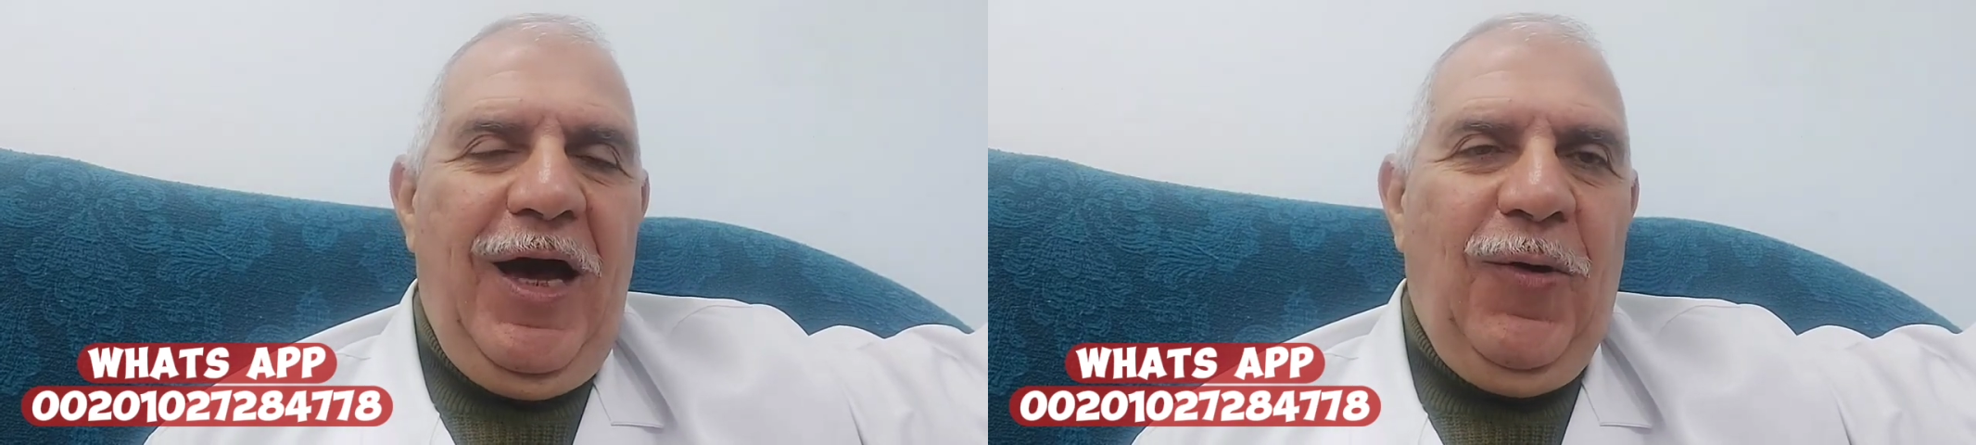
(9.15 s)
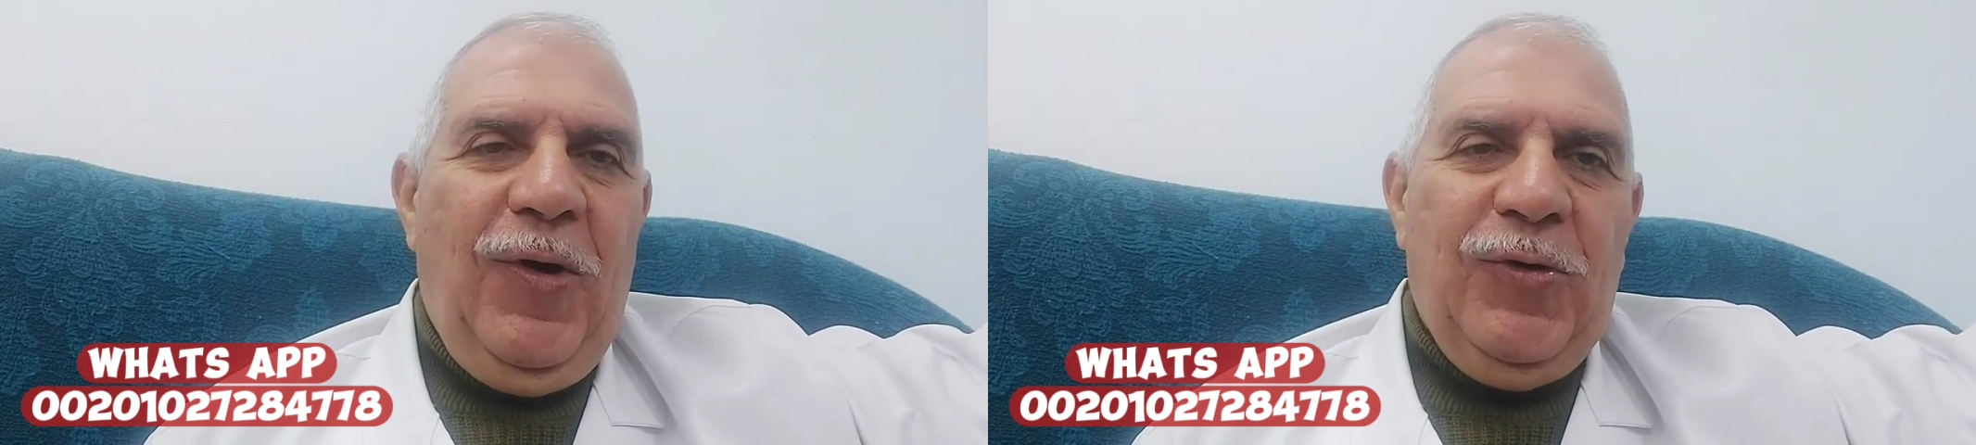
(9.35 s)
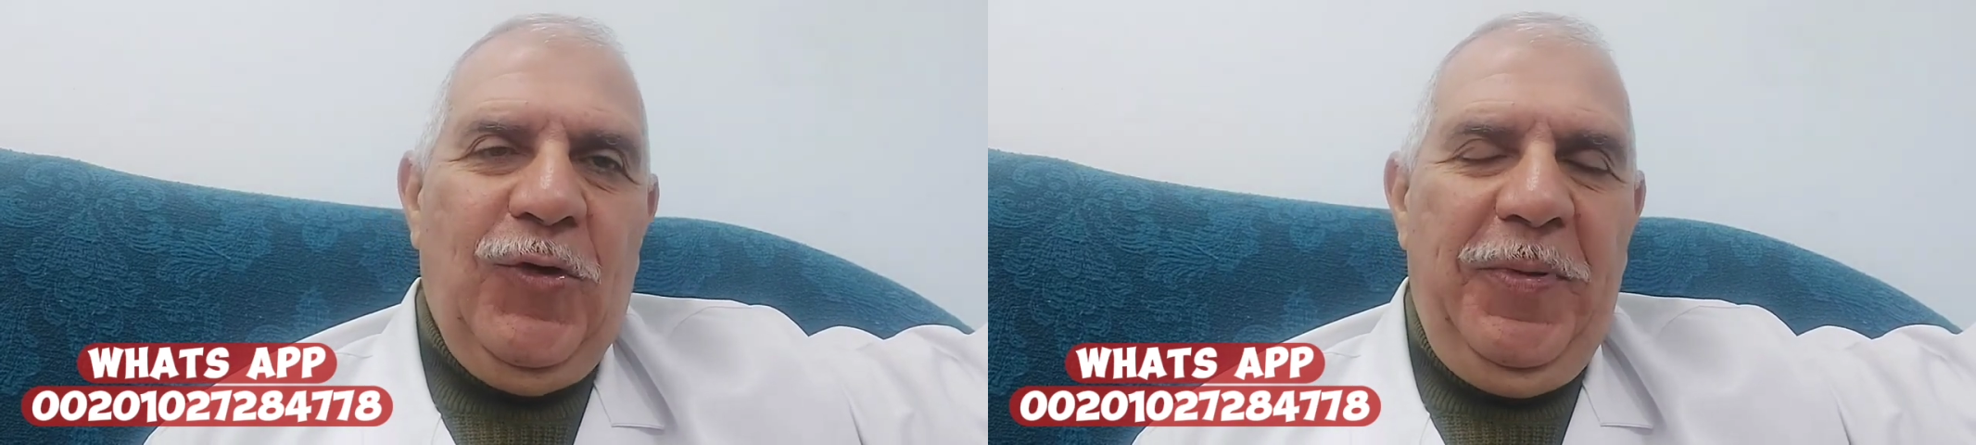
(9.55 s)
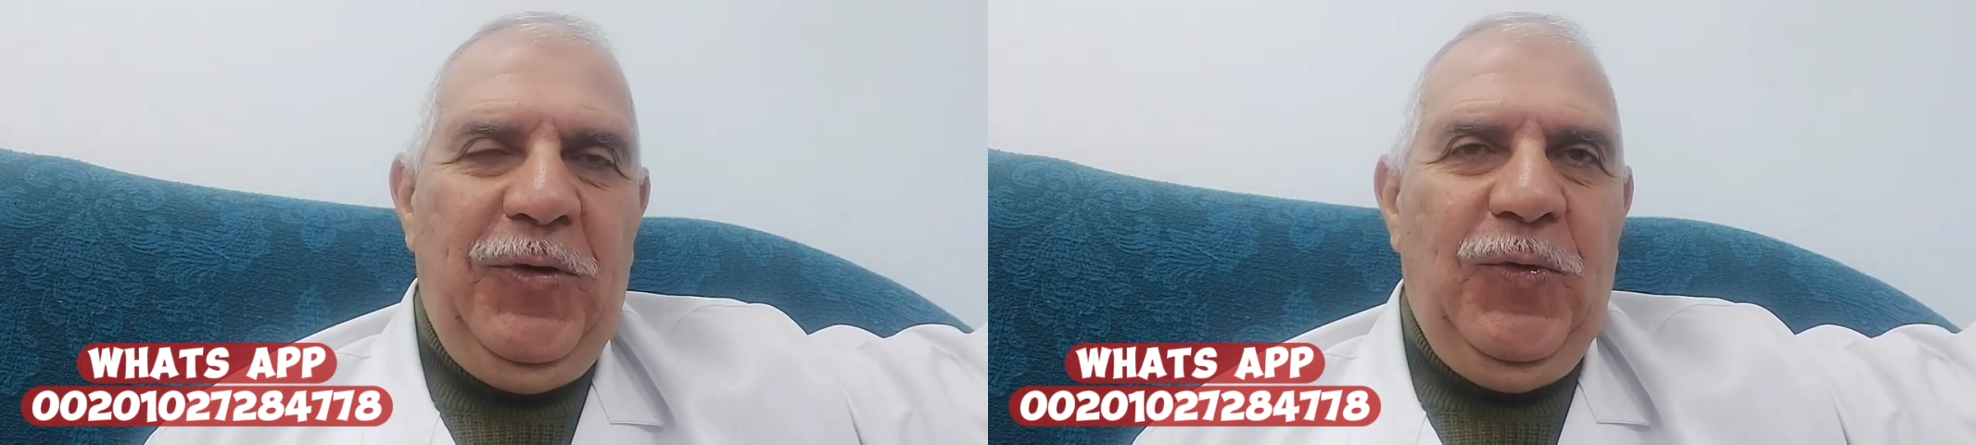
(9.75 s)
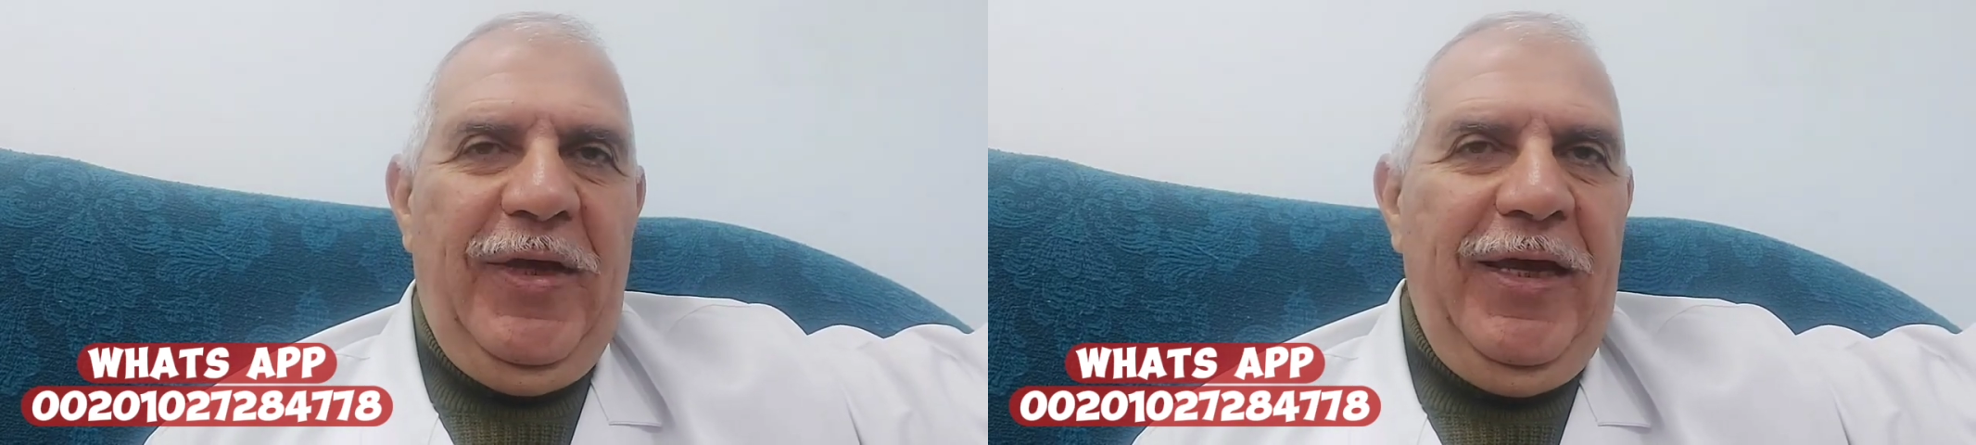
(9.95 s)
Our
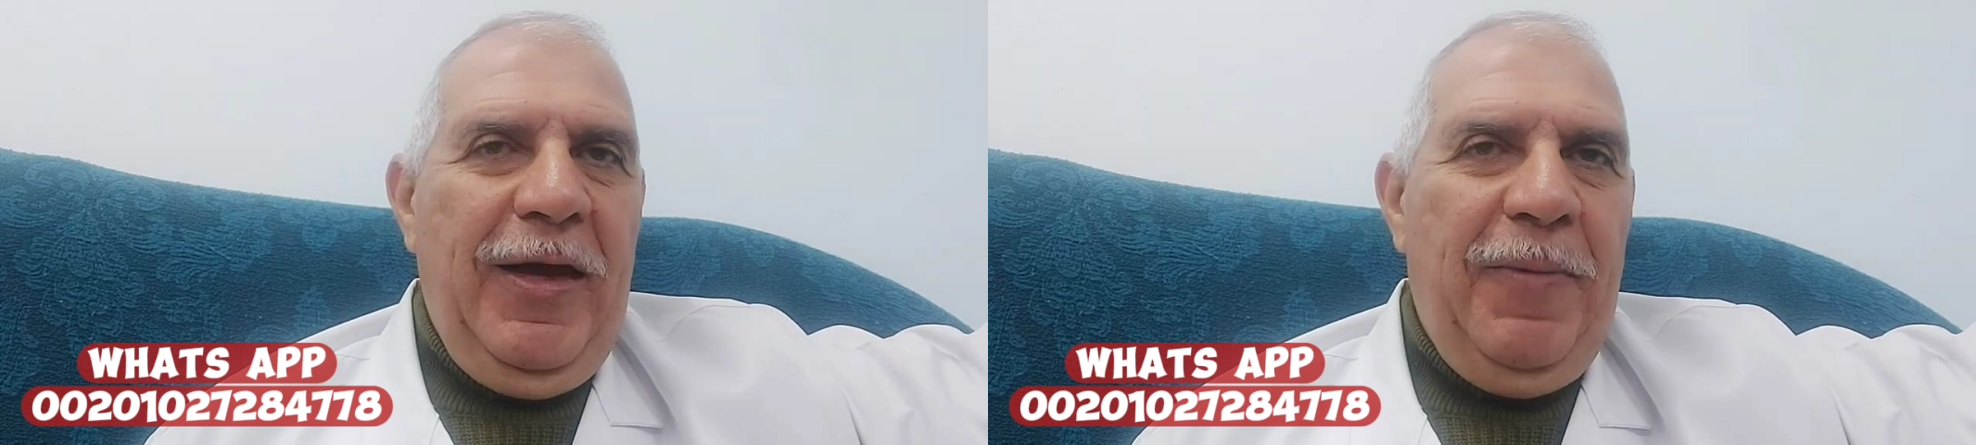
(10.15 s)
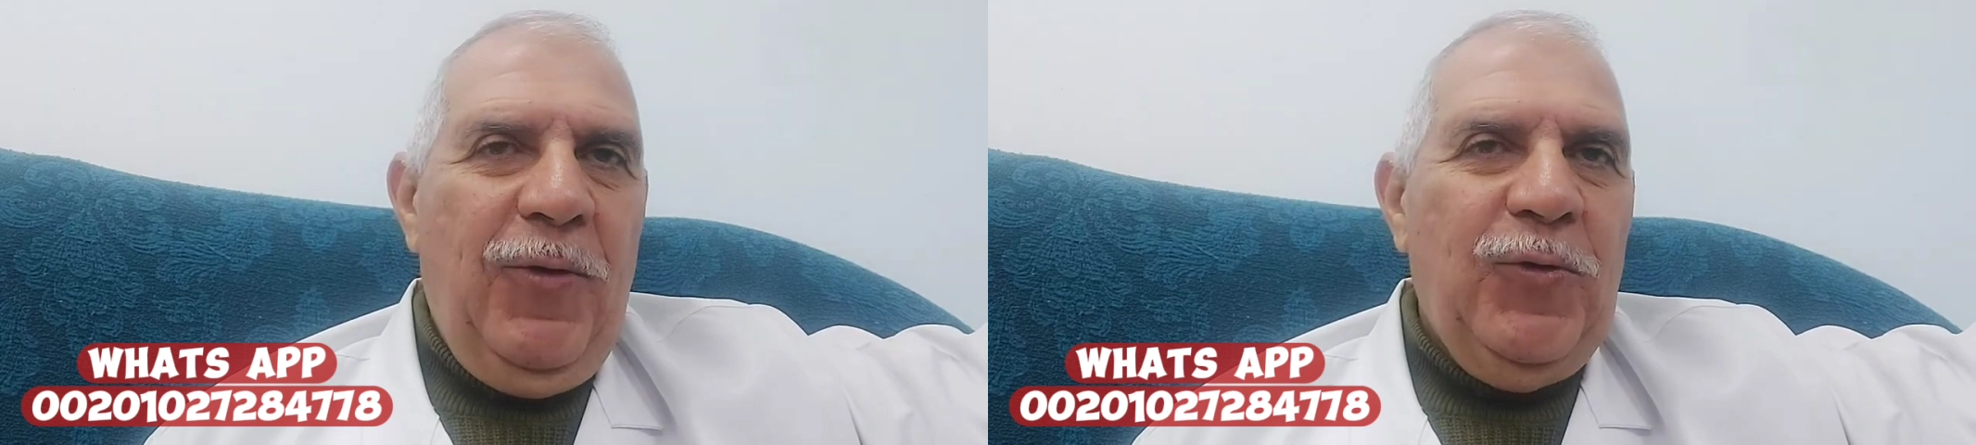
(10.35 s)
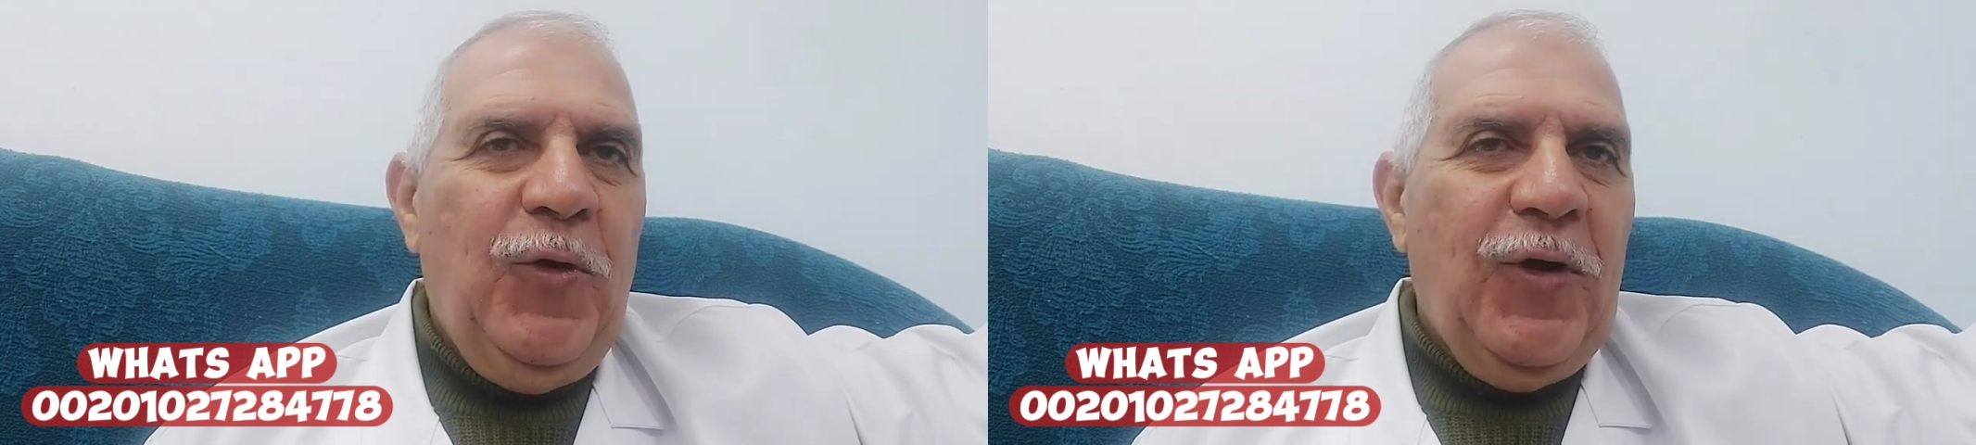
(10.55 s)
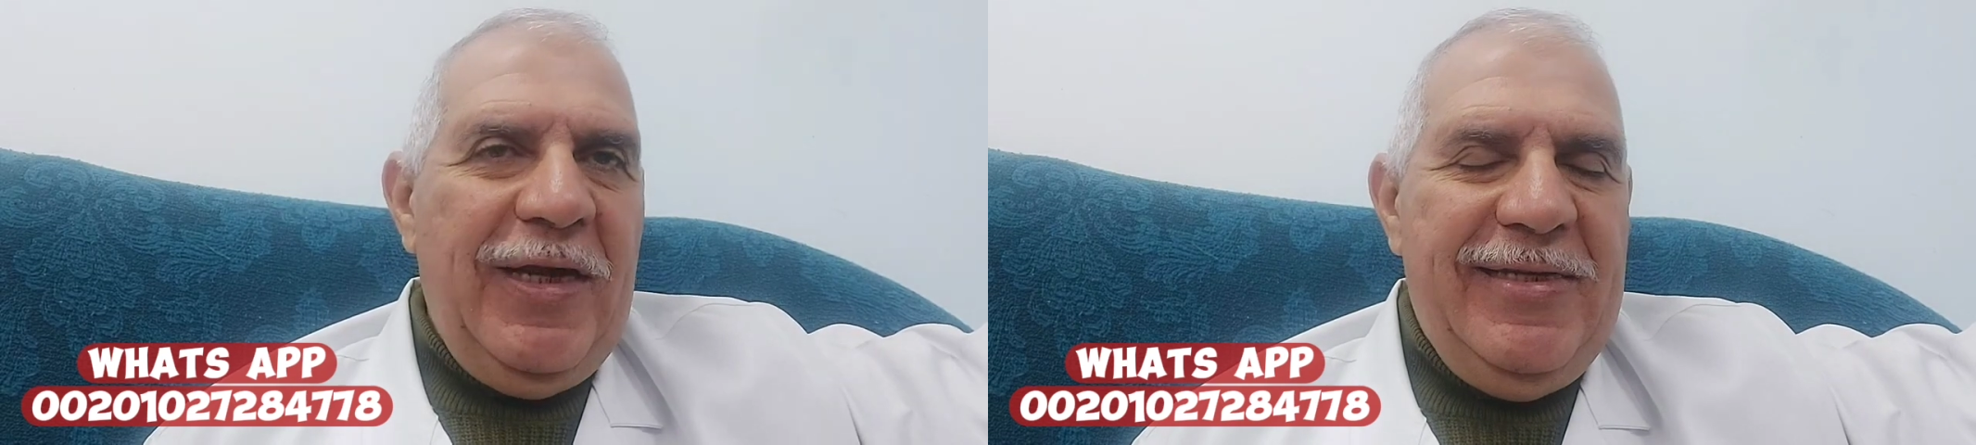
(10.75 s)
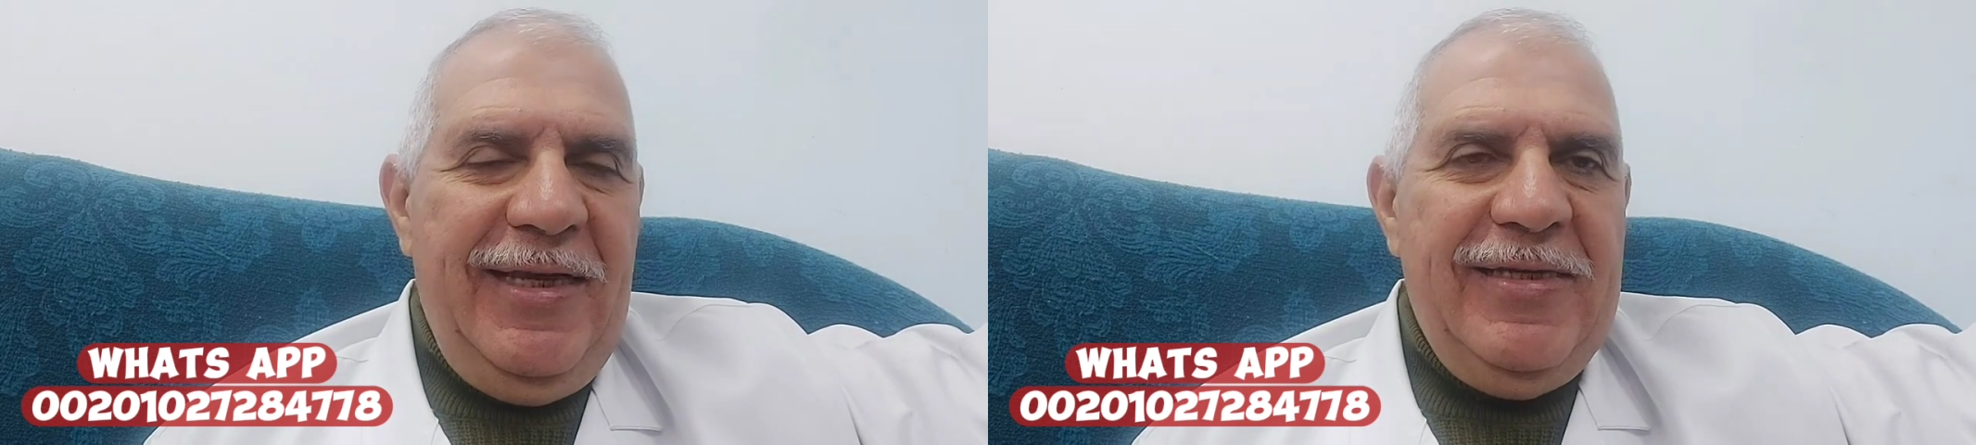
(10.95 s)
topic today about
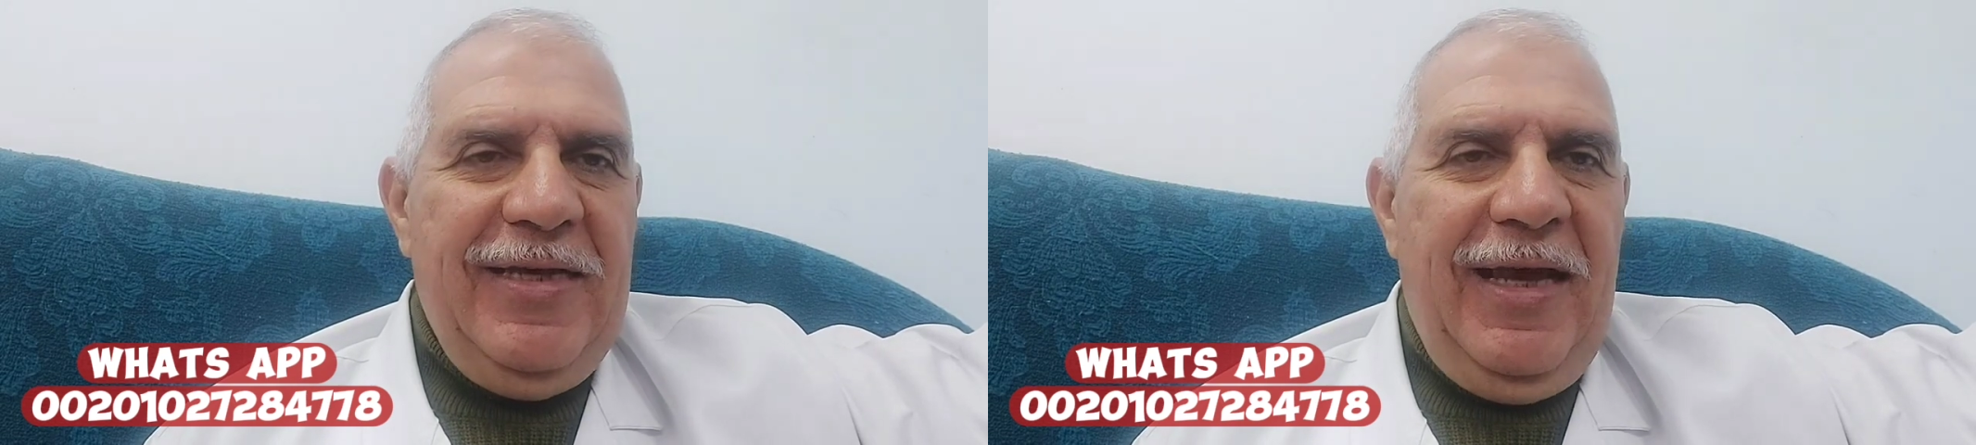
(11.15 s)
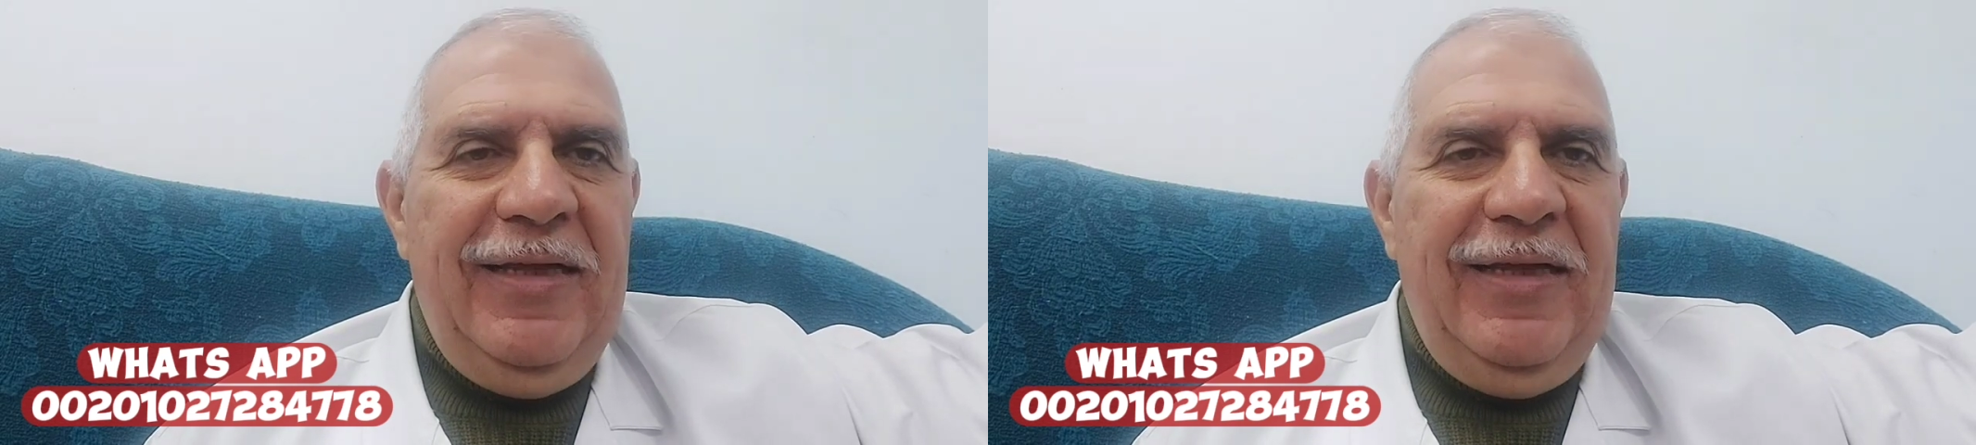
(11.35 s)
oral sex